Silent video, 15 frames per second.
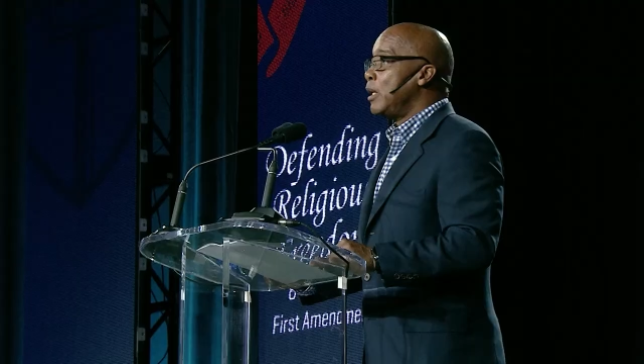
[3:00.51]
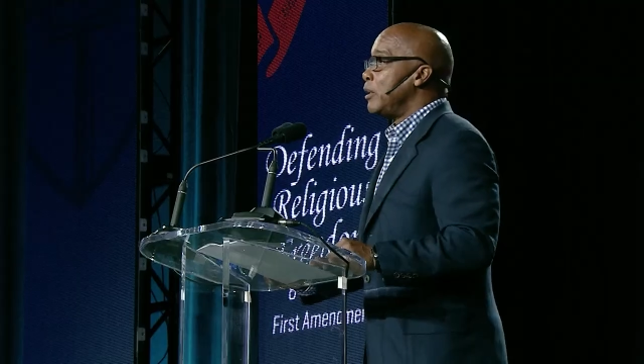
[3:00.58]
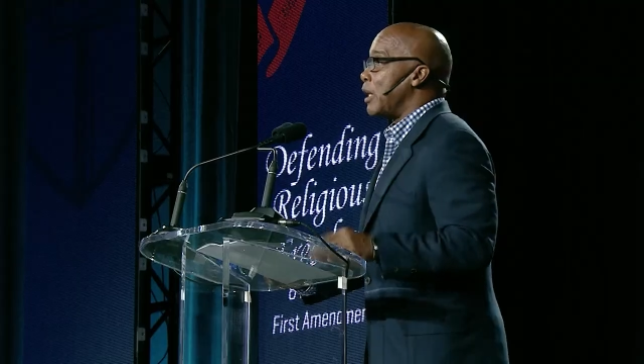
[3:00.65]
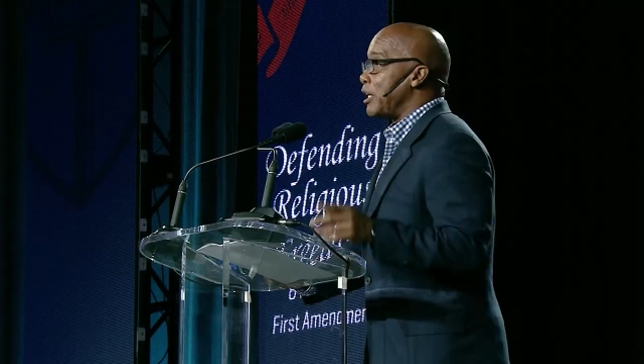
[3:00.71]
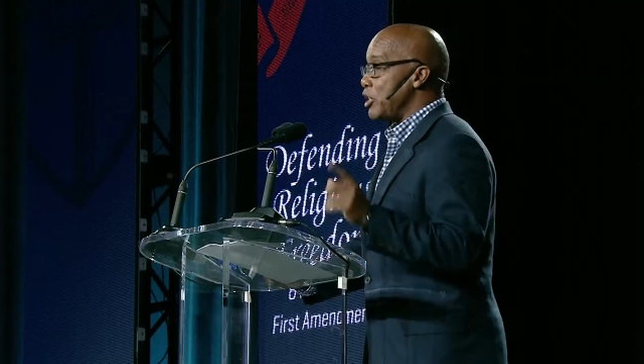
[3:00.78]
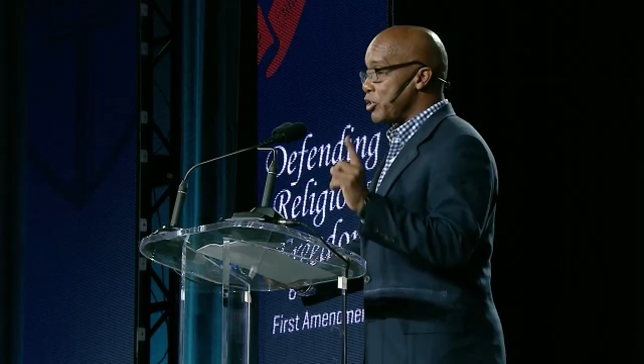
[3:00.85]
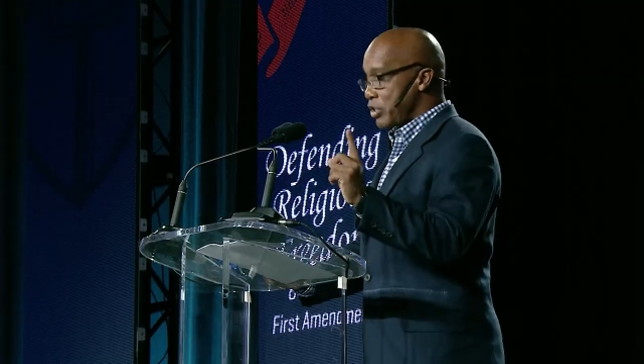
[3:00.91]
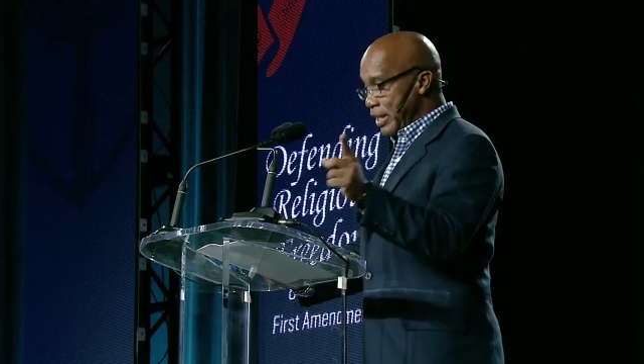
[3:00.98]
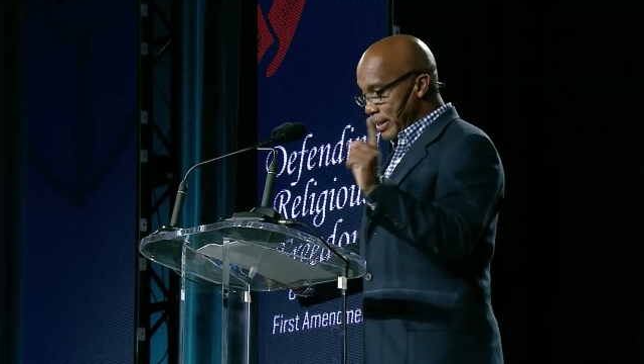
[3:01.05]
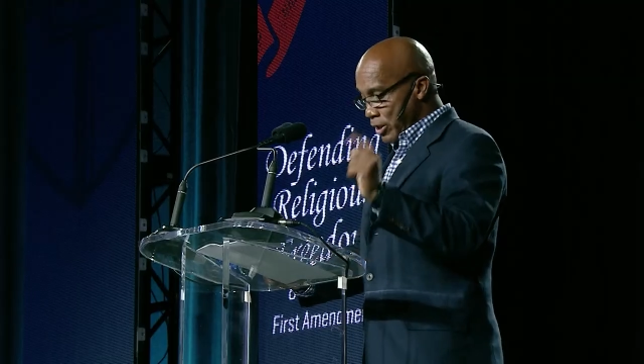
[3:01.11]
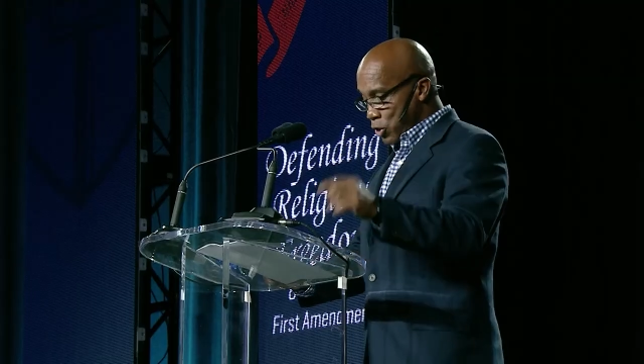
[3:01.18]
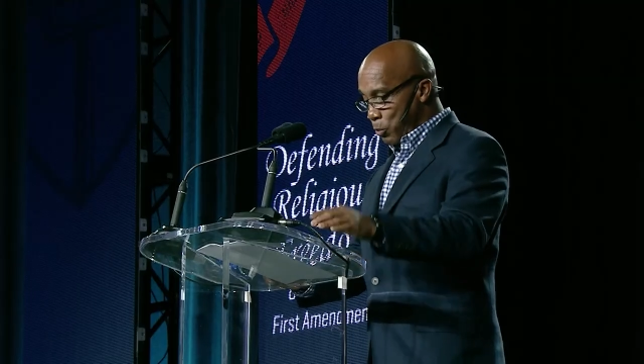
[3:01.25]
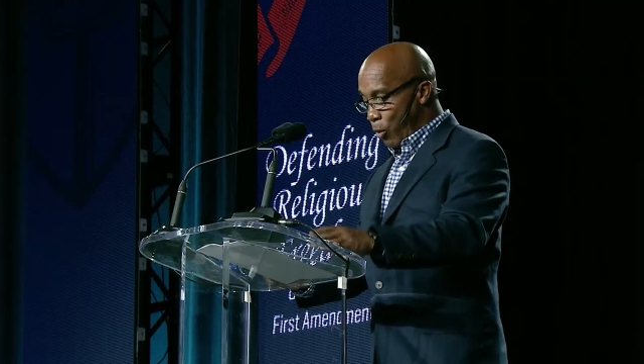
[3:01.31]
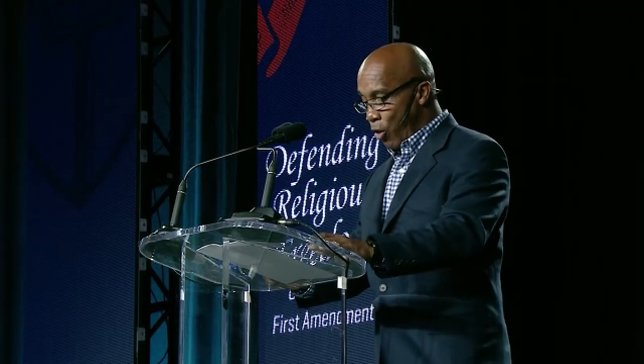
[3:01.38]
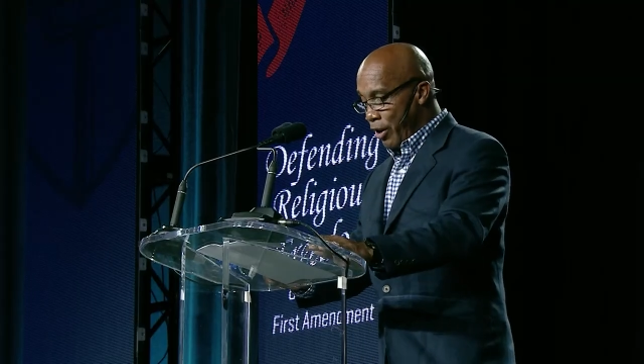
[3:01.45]
Now, you see,
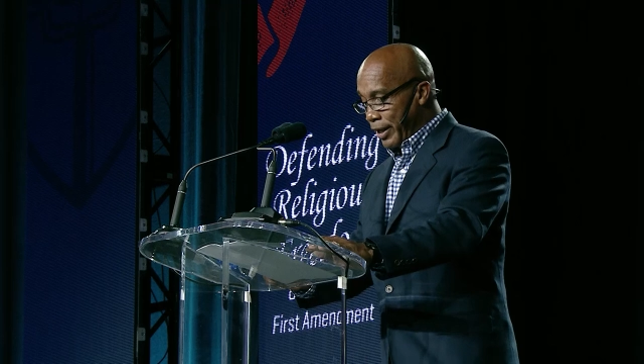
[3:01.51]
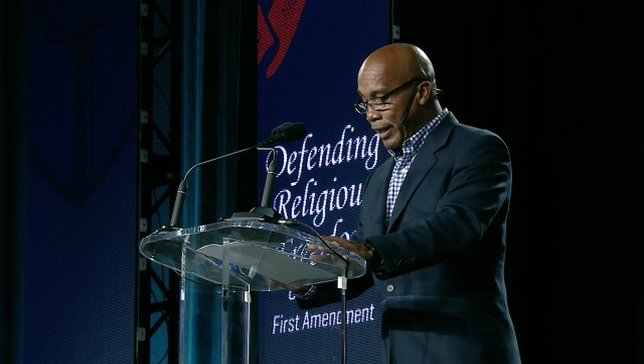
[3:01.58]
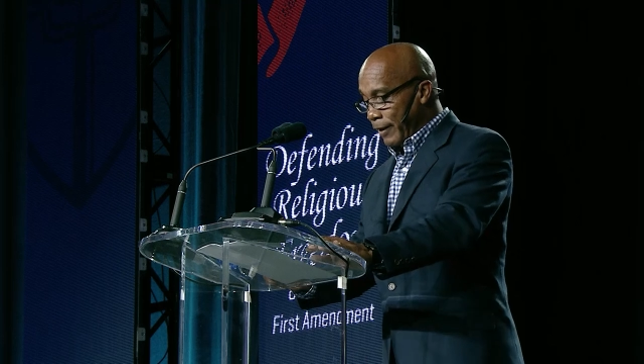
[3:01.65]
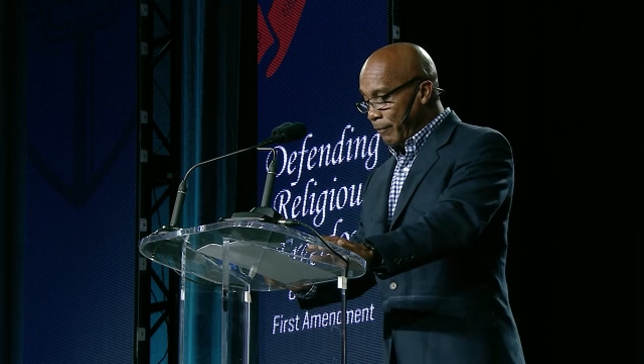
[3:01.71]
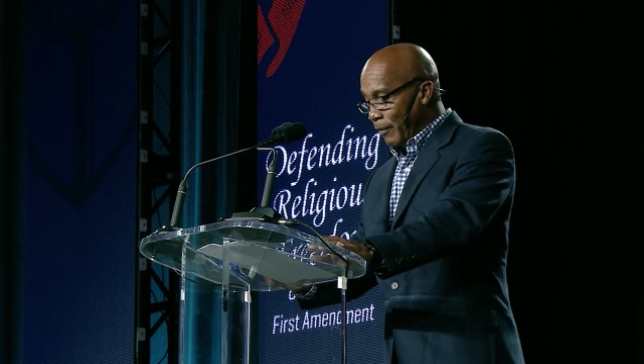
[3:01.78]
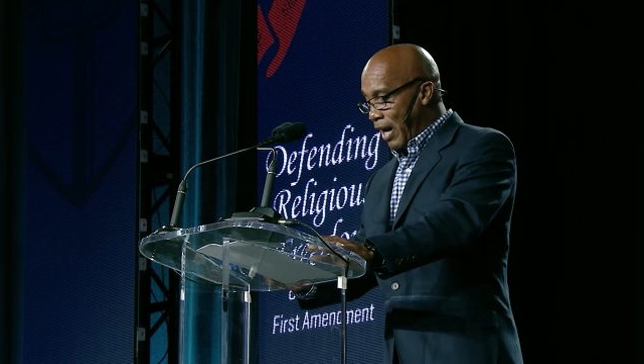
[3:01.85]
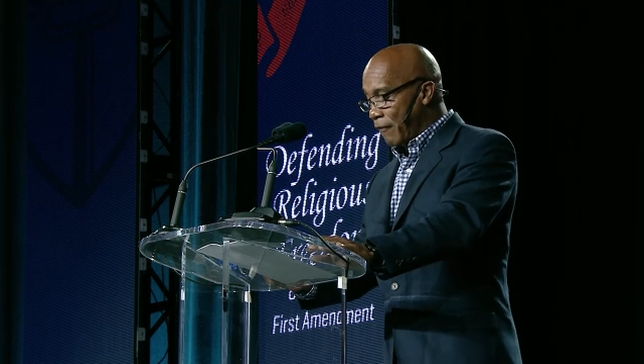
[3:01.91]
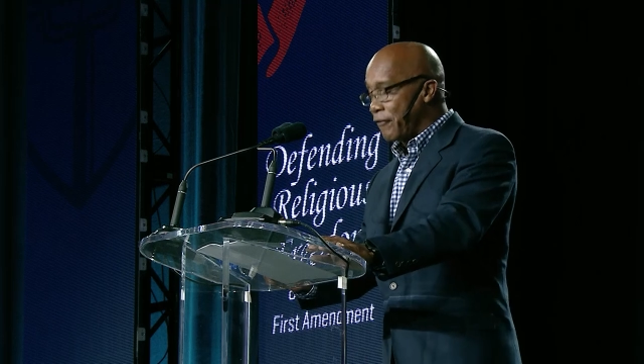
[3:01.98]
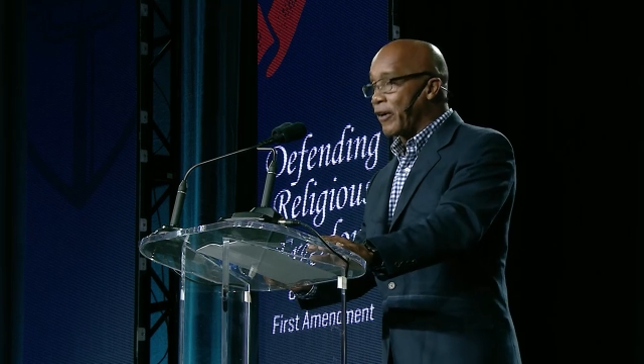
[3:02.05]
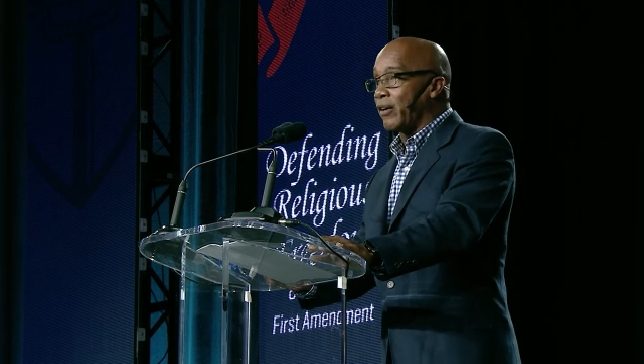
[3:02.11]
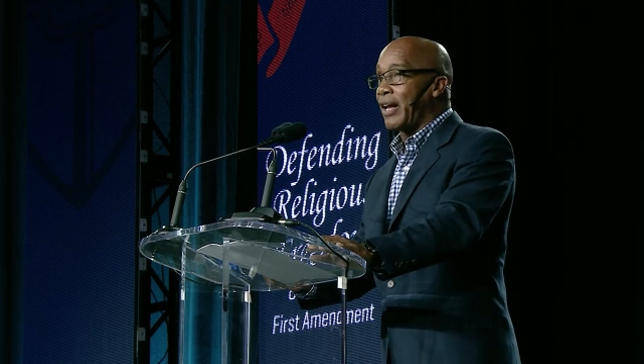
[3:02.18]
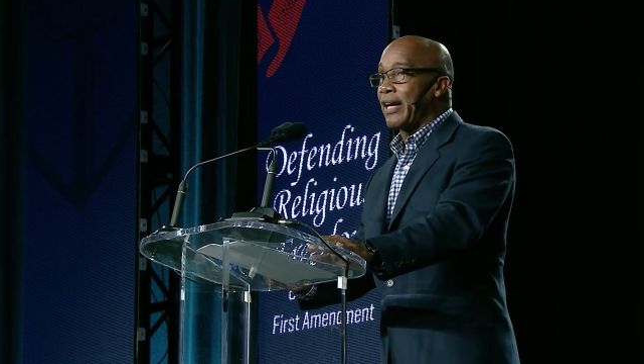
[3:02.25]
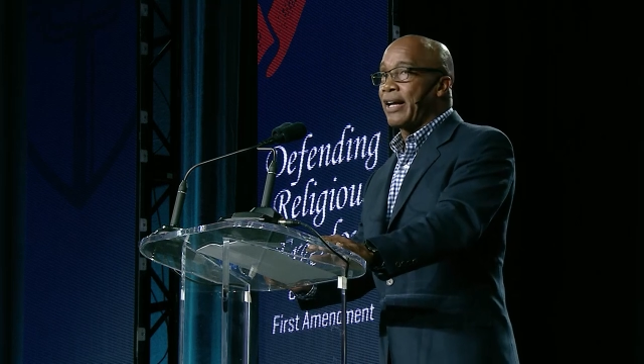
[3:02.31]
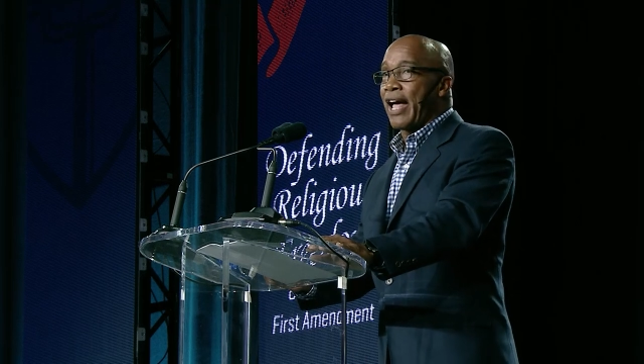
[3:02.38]
this morning I felt like